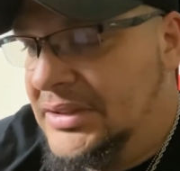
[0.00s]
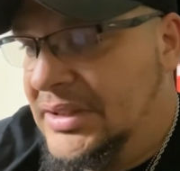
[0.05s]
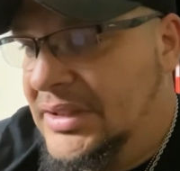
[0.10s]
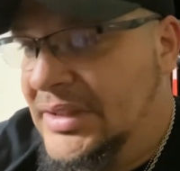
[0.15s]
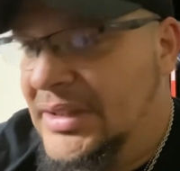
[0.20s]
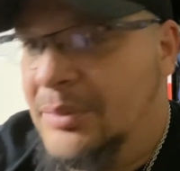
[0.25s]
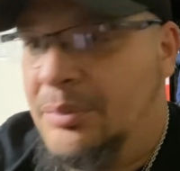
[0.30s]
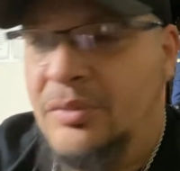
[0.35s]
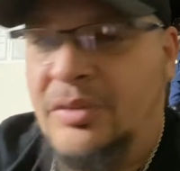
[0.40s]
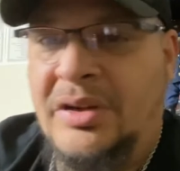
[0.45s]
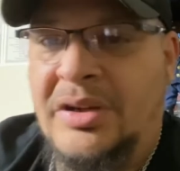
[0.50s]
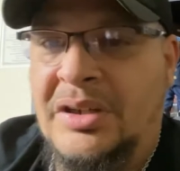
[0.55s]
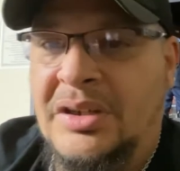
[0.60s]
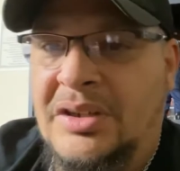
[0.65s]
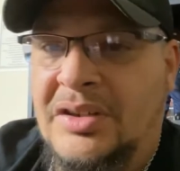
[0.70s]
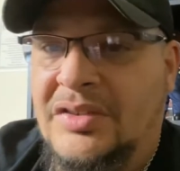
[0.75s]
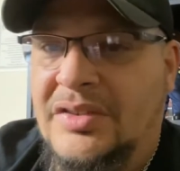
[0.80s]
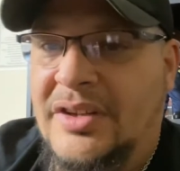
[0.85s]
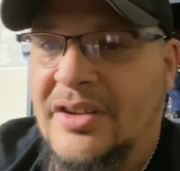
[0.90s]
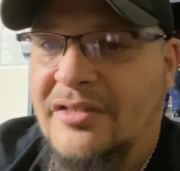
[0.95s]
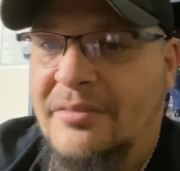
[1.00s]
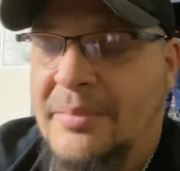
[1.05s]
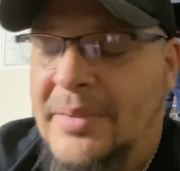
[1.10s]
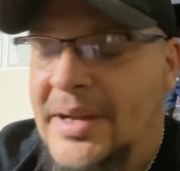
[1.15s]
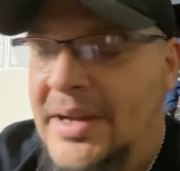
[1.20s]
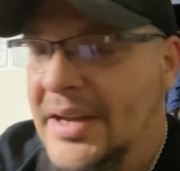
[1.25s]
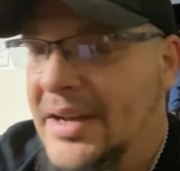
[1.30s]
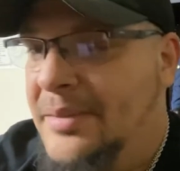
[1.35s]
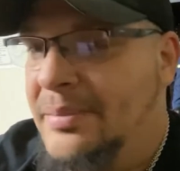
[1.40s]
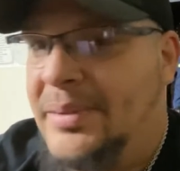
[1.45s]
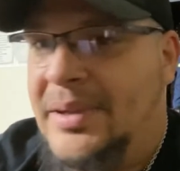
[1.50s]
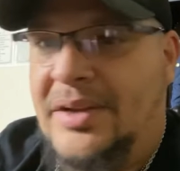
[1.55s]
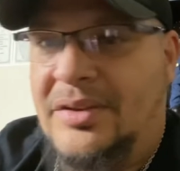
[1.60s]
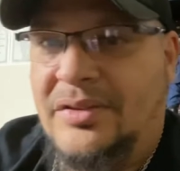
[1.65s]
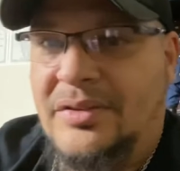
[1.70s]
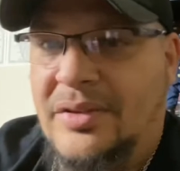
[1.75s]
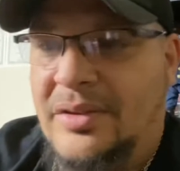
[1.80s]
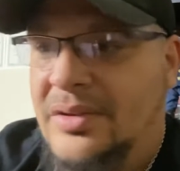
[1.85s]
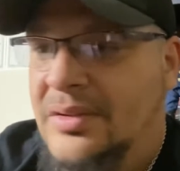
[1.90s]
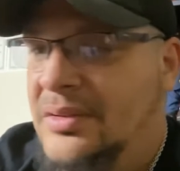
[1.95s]
And I'm reading this out of my iPad,
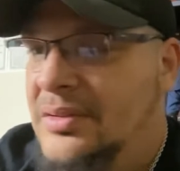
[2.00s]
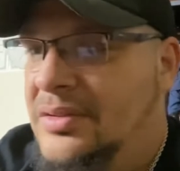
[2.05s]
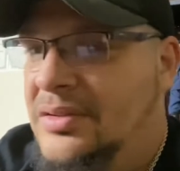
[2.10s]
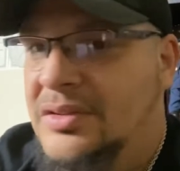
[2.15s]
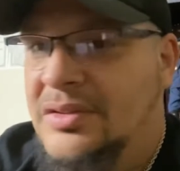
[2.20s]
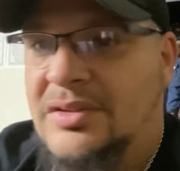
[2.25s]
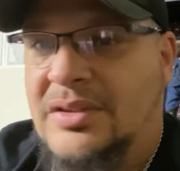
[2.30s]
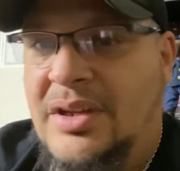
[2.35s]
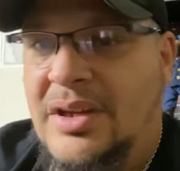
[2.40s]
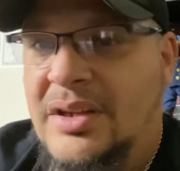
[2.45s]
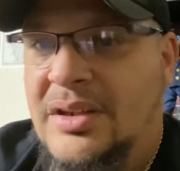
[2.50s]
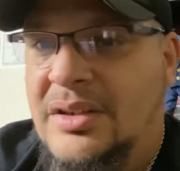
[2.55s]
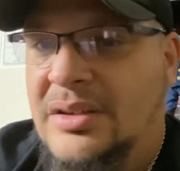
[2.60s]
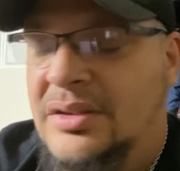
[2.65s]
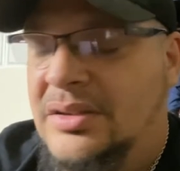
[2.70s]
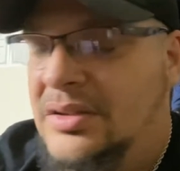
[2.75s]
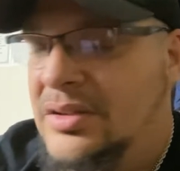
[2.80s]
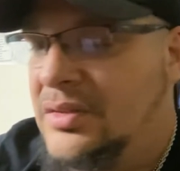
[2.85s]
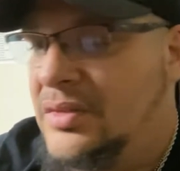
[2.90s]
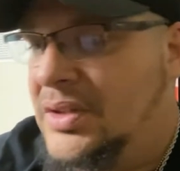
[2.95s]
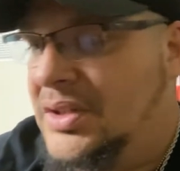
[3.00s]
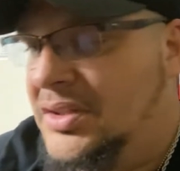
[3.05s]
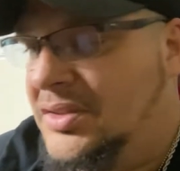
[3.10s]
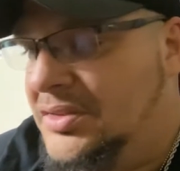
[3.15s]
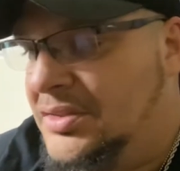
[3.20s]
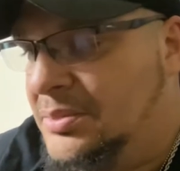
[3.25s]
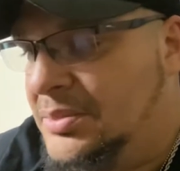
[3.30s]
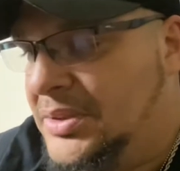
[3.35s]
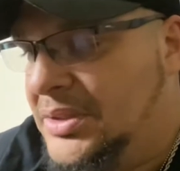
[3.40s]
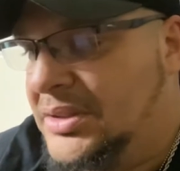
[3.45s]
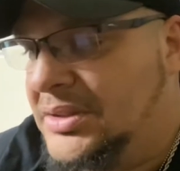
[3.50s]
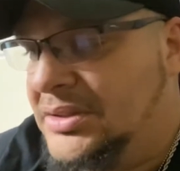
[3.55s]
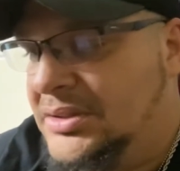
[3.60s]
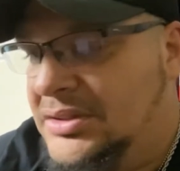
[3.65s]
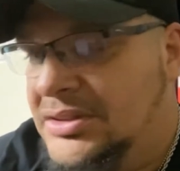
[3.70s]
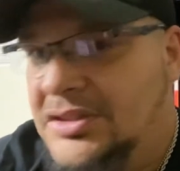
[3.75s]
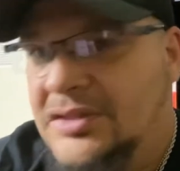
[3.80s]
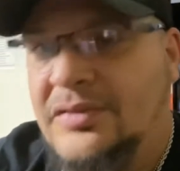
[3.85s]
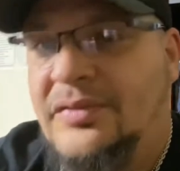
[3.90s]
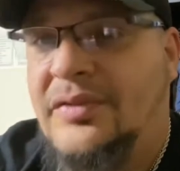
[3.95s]
so I know it looks kind of crazy,
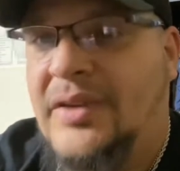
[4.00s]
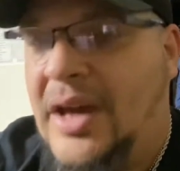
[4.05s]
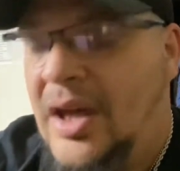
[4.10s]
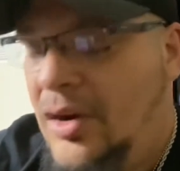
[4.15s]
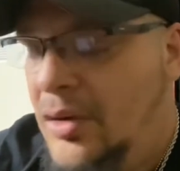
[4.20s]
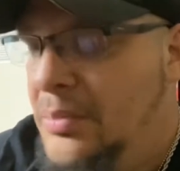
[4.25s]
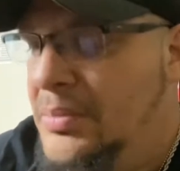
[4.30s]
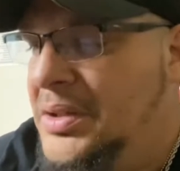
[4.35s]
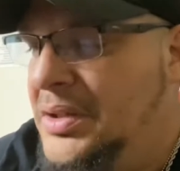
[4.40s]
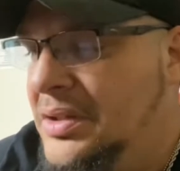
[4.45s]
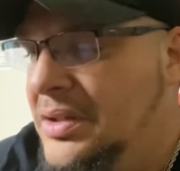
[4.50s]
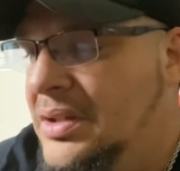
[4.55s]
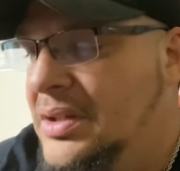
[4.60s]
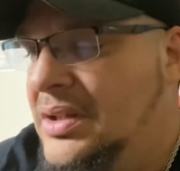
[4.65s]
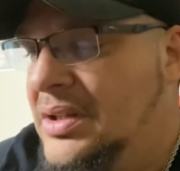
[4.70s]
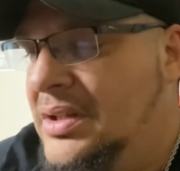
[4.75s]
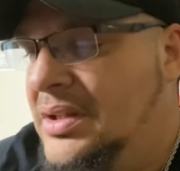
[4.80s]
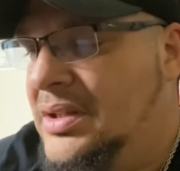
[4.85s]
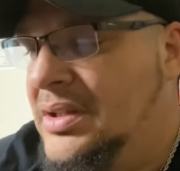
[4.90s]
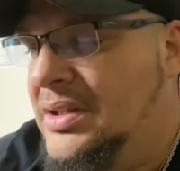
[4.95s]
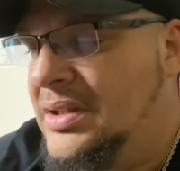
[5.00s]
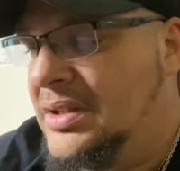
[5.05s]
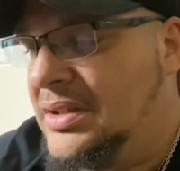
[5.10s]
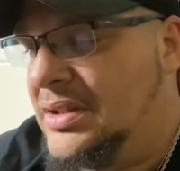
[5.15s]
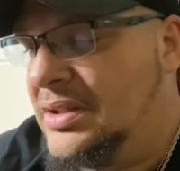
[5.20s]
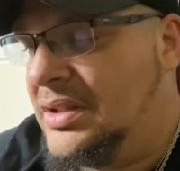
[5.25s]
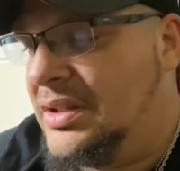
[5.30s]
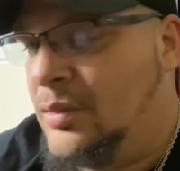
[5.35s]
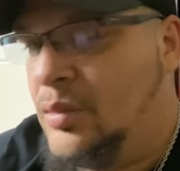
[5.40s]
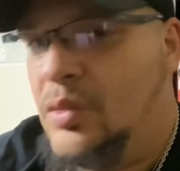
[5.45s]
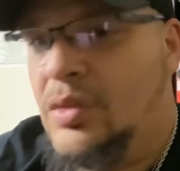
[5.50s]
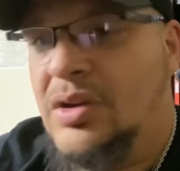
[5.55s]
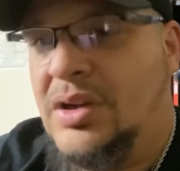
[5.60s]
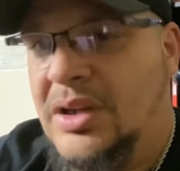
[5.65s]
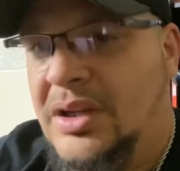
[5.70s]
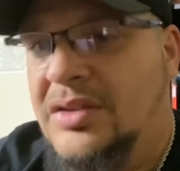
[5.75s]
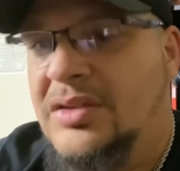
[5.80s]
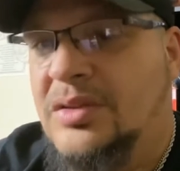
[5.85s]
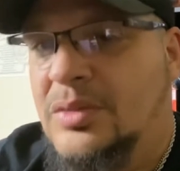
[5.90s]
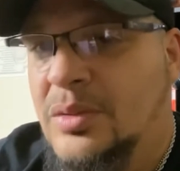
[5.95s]
but just follow me and we'll
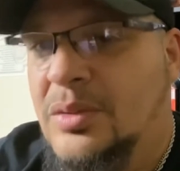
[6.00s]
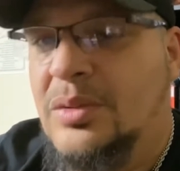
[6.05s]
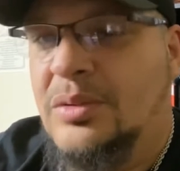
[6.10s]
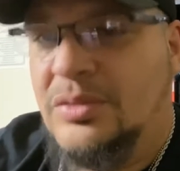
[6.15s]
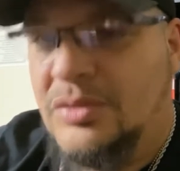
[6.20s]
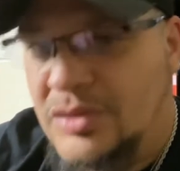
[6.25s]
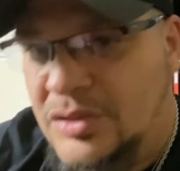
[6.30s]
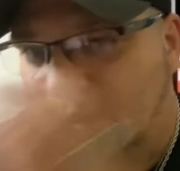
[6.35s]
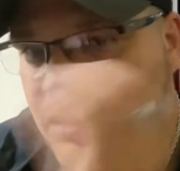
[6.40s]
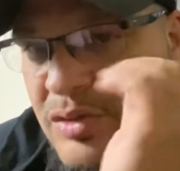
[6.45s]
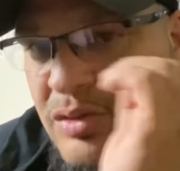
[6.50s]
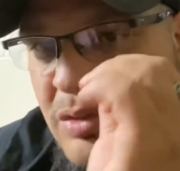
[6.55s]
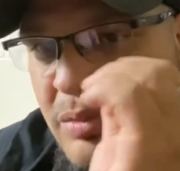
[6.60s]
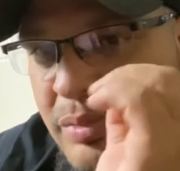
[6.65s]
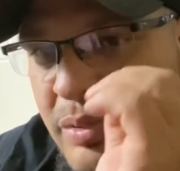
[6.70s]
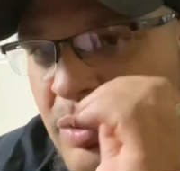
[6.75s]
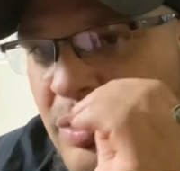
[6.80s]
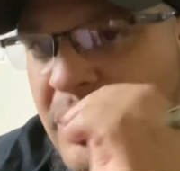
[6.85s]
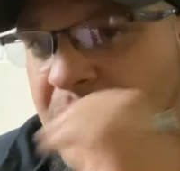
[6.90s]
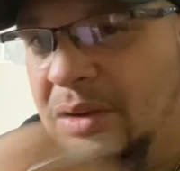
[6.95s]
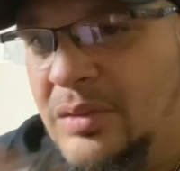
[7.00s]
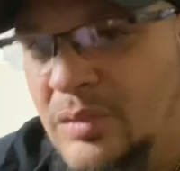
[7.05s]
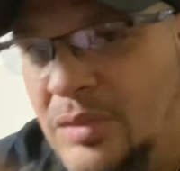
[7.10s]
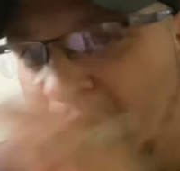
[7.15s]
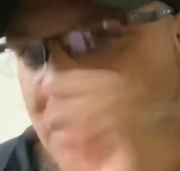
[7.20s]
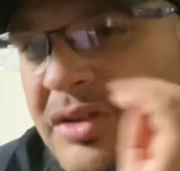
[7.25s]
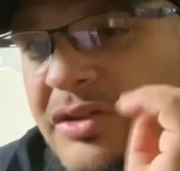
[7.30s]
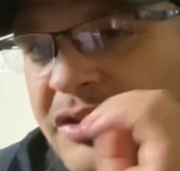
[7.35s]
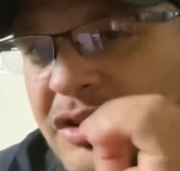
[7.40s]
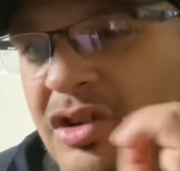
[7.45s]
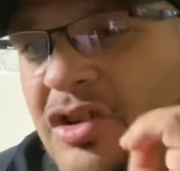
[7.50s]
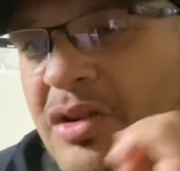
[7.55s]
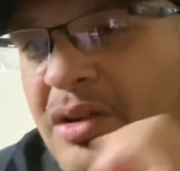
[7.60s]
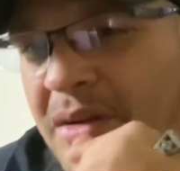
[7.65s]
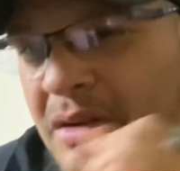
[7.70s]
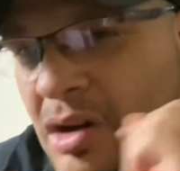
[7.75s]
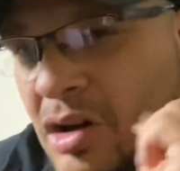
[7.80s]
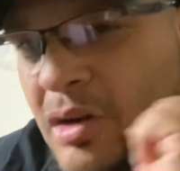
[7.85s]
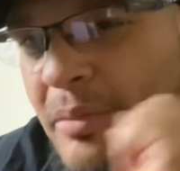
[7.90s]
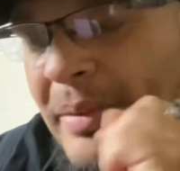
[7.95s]
get to a point where it's going
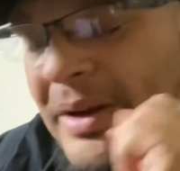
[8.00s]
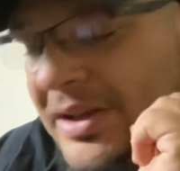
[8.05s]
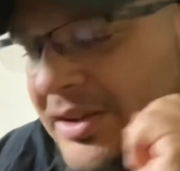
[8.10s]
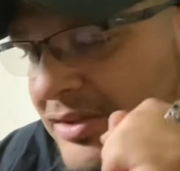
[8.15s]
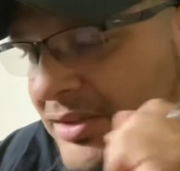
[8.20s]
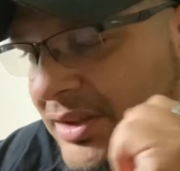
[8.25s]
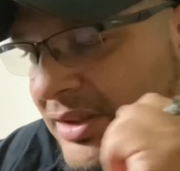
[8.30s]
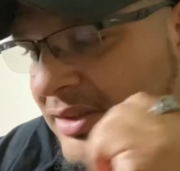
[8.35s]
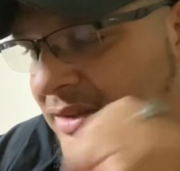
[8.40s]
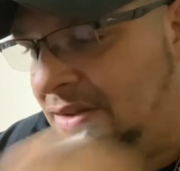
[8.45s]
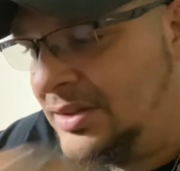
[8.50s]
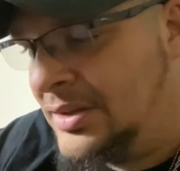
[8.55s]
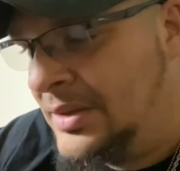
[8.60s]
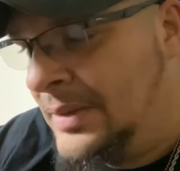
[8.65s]
to all make sense.